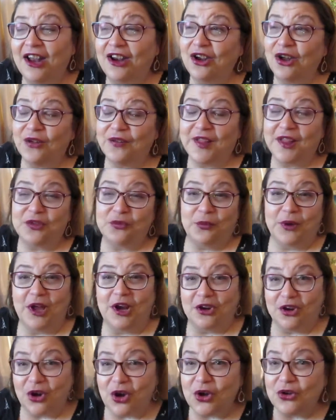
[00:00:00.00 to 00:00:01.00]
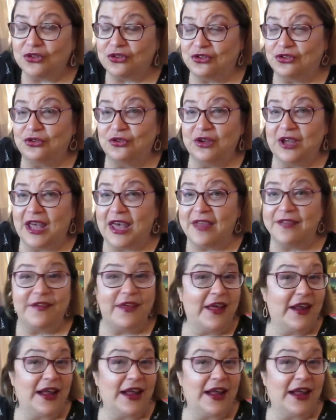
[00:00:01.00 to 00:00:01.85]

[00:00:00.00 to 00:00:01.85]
I know that we are not together.